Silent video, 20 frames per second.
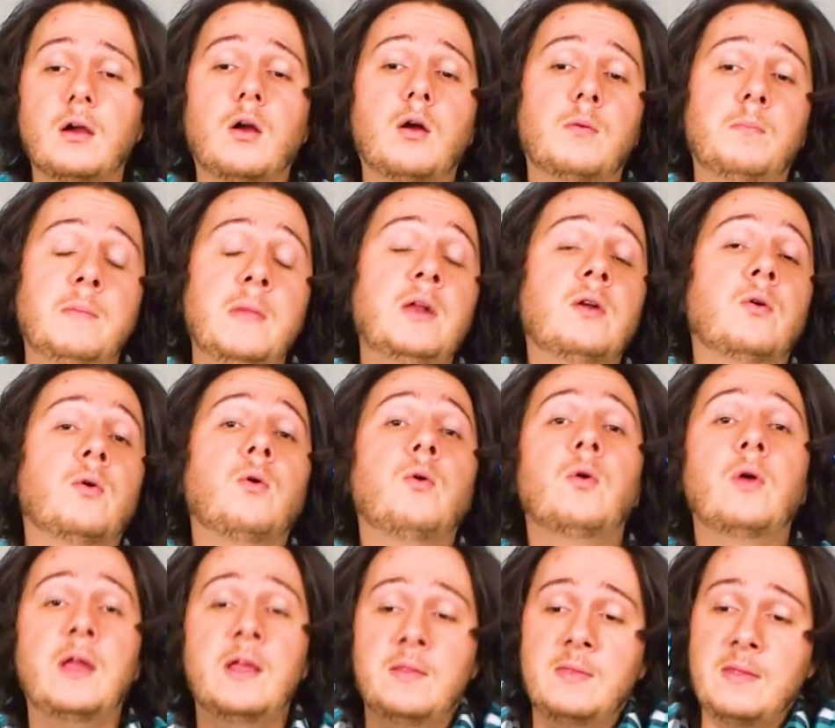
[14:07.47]
a
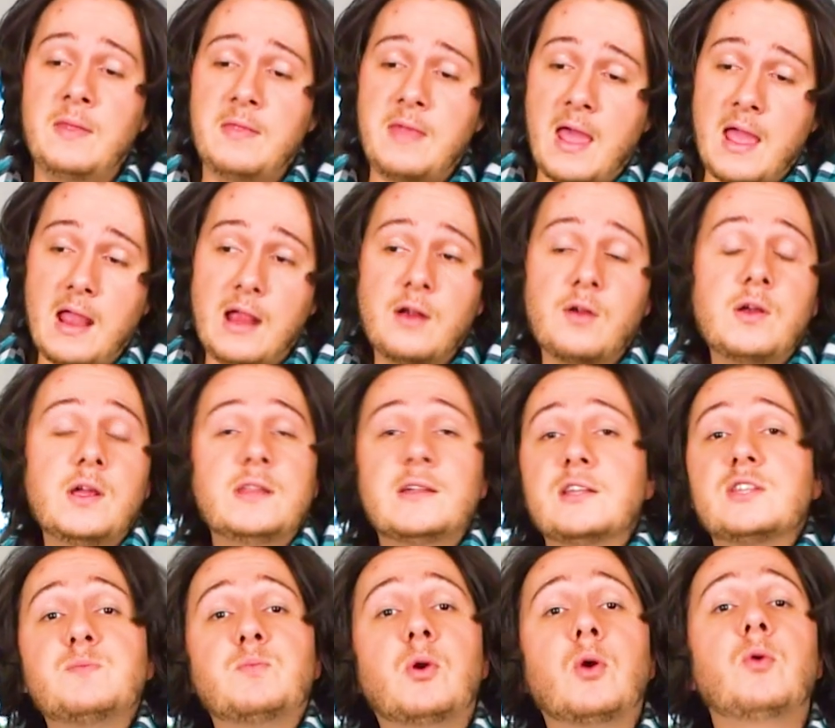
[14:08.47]
mineral and that area
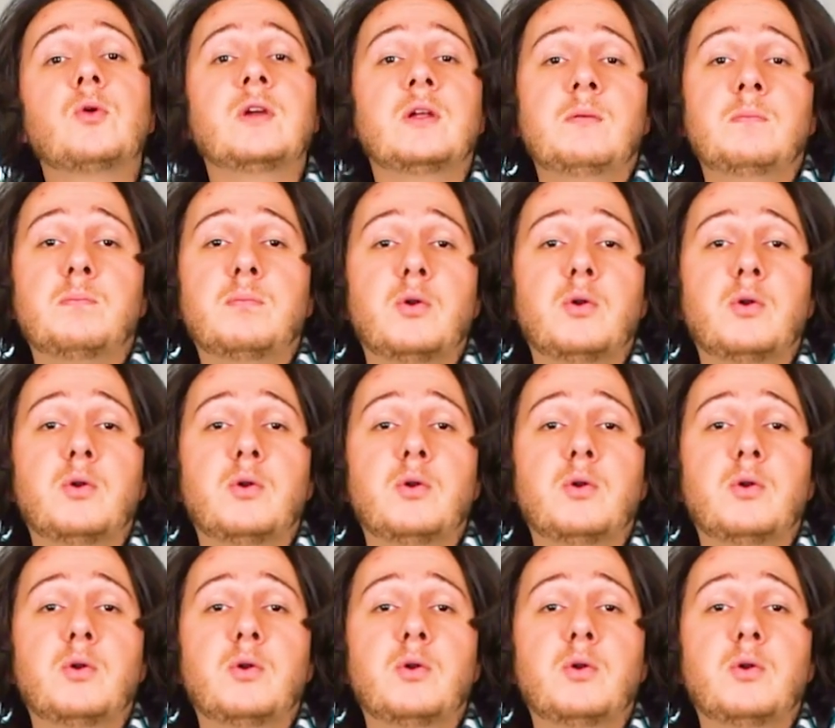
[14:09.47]
that's broke